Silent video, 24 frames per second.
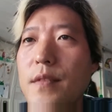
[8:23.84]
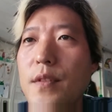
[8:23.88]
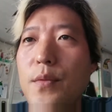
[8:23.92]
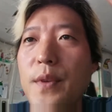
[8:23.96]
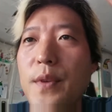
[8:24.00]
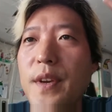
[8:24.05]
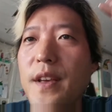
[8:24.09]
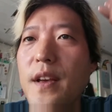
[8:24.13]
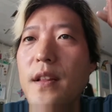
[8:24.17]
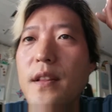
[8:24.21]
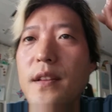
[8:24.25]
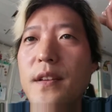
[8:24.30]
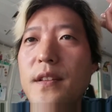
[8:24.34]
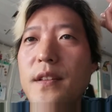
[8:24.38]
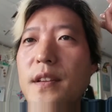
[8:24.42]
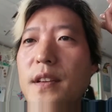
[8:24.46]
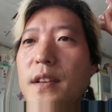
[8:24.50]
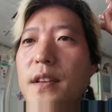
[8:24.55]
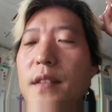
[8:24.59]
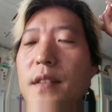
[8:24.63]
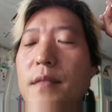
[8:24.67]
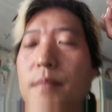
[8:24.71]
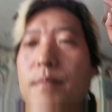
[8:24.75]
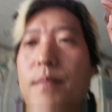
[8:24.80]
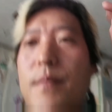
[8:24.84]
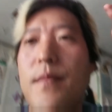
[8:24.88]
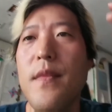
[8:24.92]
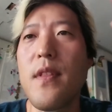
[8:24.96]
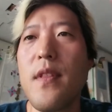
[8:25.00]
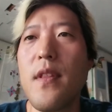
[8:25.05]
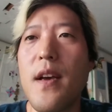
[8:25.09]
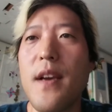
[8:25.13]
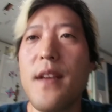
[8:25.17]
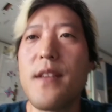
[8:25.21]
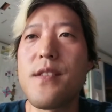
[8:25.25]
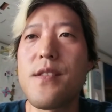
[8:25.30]
three LED
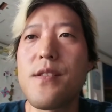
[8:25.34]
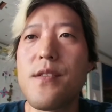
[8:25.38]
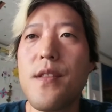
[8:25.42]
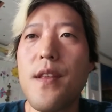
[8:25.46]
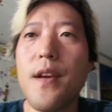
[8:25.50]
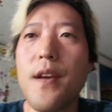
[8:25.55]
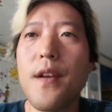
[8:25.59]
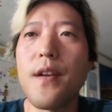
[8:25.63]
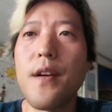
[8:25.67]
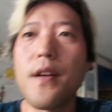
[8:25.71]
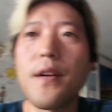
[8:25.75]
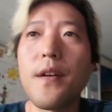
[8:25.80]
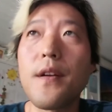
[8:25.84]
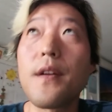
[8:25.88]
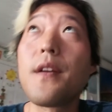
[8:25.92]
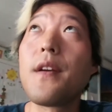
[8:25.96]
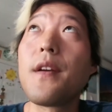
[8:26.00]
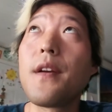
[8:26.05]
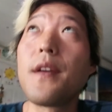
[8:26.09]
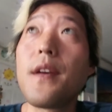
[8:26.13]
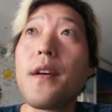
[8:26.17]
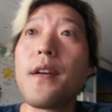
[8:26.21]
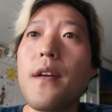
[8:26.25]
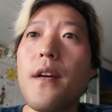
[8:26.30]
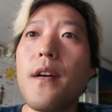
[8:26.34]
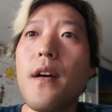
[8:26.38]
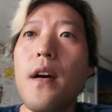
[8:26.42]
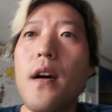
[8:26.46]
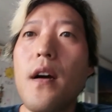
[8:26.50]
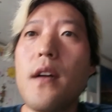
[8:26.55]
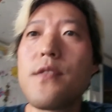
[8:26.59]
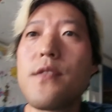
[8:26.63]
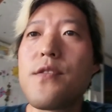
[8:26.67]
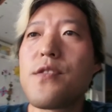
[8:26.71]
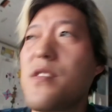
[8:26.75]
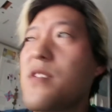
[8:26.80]
lights there,
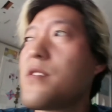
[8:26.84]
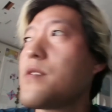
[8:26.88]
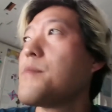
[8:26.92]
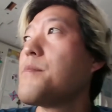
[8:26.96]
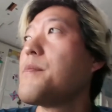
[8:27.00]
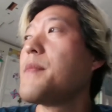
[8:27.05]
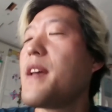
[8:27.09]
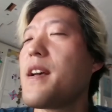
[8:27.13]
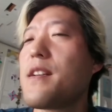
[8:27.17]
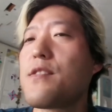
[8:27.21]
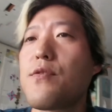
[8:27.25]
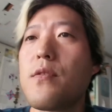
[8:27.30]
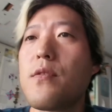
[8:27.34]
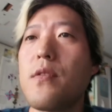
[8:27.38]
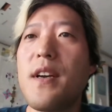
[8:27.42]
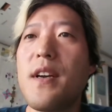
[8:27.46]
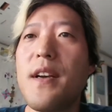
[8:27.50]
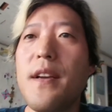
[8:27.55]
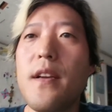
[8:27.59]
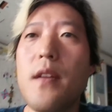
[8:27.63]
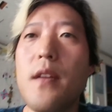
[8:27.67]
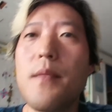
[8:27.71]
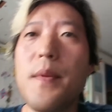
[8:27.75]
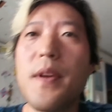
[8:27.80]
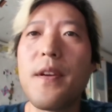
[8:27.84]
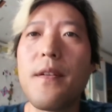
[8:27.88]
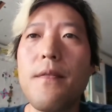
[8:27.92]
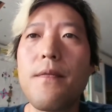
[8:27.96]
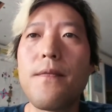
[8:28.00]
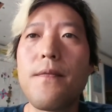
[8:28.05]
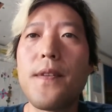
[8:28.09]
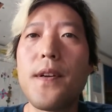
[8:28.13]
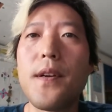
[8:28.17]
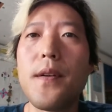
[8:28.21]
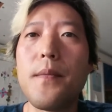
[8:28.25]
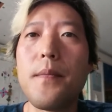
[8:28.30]
uh, just some natural light coming
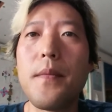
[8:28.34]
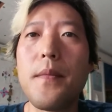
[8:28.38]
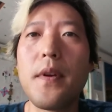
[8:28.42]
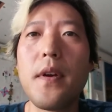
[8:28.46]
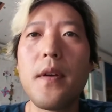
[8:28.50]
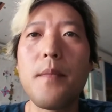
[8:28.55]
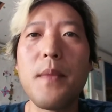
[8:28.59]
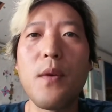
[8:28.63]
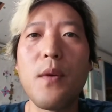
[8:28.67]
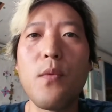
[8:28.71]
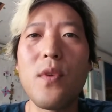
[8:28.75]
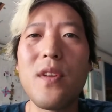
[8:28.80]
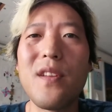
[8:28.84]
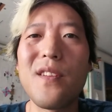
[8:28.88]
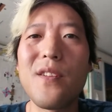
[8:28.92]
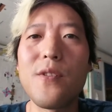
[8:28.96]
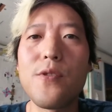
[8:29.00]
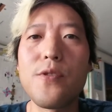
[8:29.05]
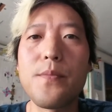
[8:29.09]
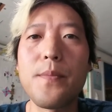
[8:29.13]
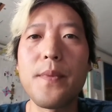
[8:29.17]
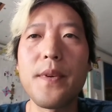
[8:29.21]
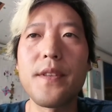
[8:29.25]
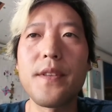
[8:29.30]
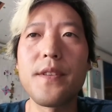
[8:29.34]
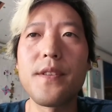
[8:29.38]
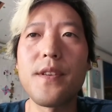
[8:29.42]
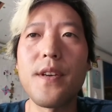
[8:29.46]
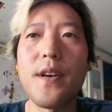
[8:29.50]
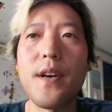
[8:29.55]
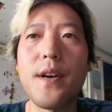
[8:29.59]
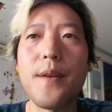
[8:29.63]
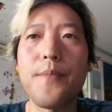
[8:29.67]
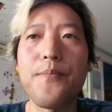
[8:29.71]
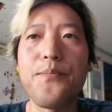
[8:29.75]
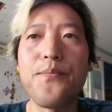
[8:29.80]
from my windows. But
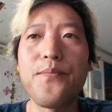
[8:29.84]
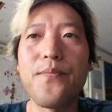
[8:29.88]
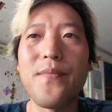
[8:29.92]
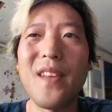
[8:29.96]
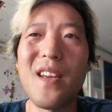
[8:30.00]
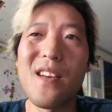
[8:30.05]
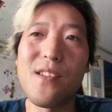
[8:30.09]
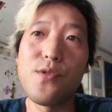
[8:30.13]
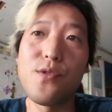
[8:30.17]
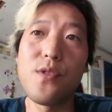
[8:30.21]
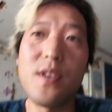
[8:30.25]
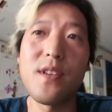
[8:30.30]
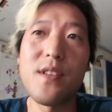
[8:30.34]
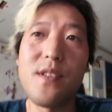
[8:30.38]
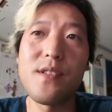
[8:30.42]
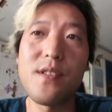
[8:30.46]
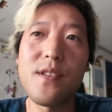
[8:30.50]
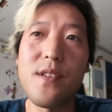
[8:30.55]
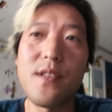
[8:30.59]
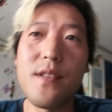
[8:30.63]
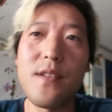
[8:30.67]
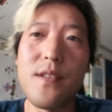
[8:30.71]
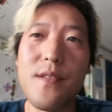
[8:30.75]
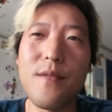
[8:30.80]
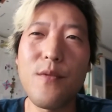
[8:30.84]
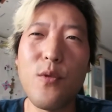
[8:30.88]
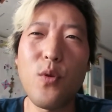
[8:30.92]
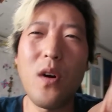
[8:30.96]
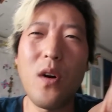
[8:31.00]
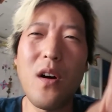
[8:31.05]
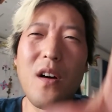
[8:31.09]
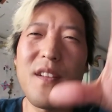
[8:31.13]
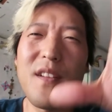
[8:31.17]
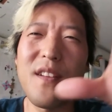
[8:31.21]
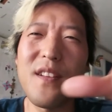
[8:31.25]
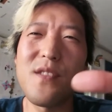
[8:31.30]
um, as you can see, the
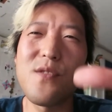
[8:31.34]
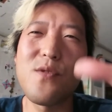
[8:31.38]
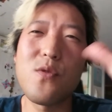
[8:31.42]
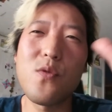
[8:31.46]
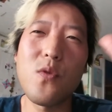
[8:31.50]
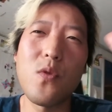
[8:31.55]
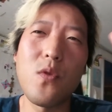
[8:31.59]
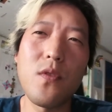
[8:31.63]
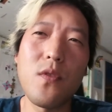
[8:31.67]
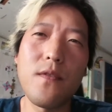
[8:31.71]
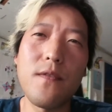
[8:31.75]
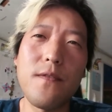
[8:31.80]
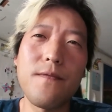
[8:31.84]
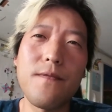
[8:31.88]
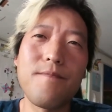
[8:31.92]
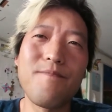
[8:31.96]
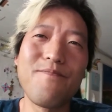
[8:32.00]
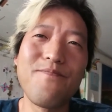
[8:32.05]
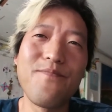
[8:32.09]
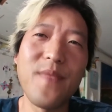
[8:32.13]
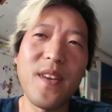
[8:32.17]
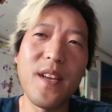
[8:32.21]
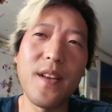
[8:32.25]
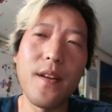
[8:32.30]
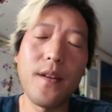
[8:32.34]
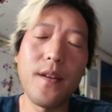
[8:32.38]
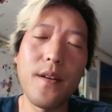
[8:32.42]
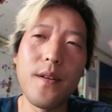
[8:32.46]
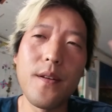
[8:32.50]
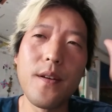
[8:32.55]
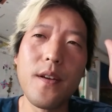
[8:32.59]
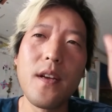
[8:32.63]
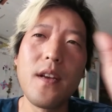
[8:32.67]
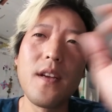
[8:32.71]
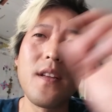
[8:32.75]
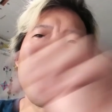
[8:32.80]
quality is sort of you
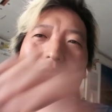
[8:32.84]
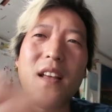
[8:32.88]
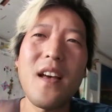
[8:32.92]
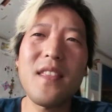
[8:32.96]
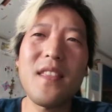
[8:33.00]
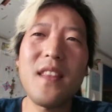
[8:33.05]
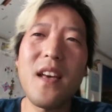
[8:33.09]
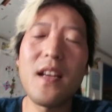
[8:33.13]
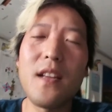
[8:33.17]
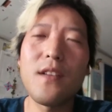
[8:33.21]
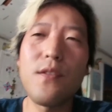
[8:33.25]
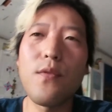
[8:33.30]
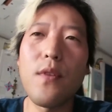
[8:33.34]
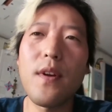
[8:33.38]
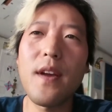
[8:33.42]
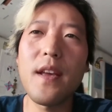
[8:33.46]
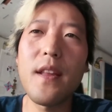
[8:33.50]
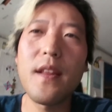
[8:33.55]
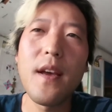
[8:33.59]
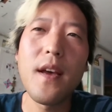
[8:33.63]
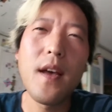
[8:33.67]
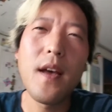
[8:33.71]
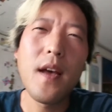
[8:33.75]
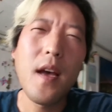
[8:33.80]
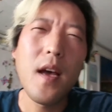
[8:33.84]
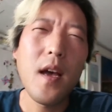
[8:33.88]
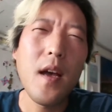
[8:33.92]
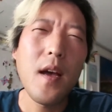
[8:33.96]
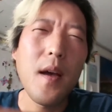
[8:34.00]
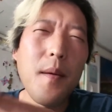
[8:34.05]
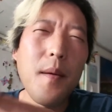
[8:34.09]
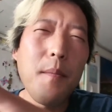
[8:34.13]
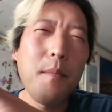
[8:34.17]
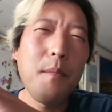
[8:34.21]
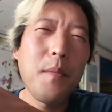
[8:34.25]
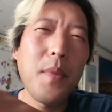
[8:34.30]
know, not that great.
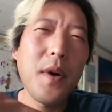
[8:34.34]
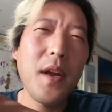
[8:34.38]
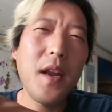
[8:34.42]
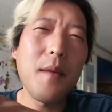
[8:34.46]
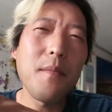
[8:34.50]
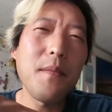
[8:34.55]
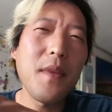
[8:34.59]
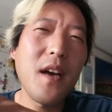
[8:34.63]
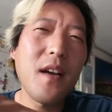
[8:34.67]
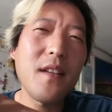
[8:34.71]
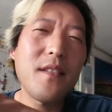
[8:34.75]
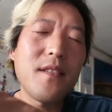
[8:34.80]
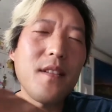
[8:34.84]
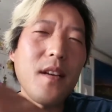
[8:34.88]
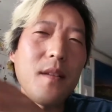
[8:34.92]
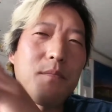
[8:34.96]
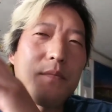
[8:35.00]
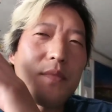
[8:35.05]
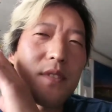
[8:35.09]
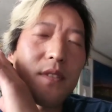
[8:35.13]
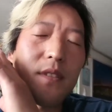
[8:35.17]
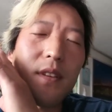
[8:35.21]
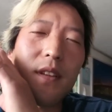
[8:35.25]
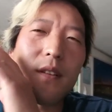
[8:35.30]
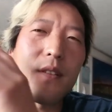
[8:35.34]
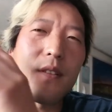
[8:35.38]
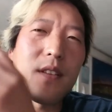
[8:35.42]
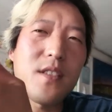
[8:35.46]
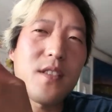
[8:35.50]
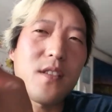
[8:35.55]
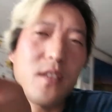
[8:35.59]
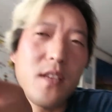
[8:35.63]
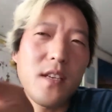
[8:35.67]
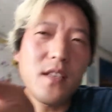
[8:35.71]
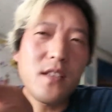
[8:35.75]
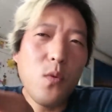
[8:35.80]
But I'm not, I'm, you know,
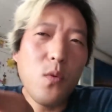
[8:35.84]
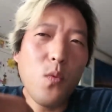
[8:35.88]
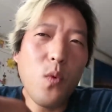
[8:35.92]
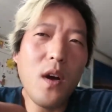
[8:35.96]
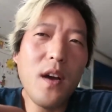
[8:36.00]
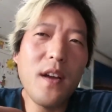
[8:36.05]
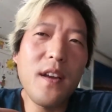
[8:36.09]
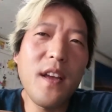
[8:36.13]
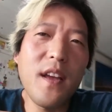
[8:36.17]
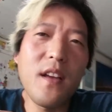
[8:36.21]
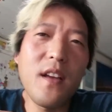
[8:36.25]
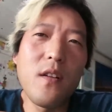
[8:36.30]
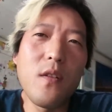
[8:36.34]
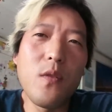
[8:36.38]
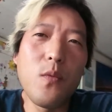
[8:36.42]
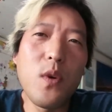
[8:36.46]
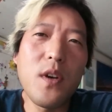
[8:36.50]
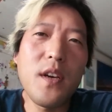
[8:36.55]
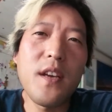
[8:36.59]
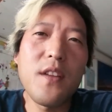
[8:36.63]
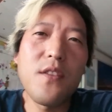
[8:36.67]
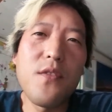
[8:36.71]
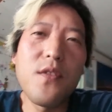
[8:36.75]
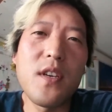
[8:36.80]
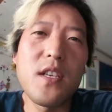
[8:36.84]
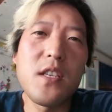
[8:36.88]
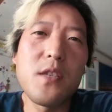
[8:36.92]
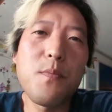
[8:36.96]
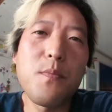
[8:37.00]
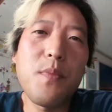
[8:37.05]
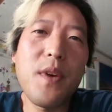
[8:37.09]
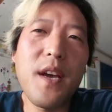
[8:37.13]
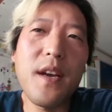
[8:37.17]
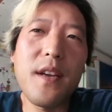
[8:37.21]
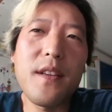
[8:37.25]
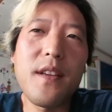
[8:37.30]
it's it's a wide angle. What can you
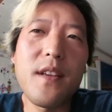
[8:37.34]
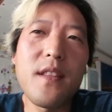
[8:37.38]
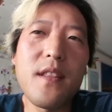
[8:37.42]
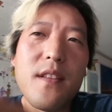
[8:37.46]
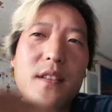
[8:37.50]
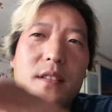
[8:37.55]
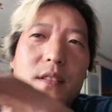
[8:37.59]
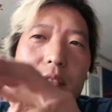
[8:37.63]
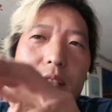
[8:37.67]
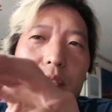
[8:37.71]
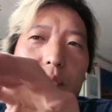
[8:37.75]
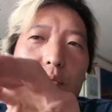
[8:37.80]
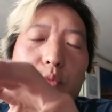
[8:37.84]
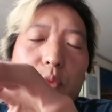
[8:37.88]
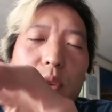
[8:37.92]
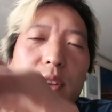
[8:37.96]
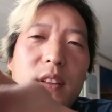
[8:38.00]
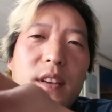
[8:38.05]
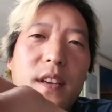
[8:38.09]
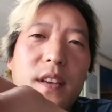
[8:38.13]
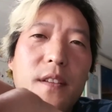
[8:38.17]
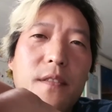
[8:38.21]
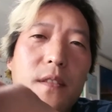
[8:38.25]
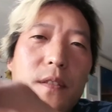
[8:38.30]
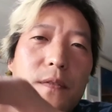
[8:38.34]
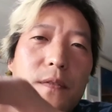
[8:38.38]
expect? And this is really,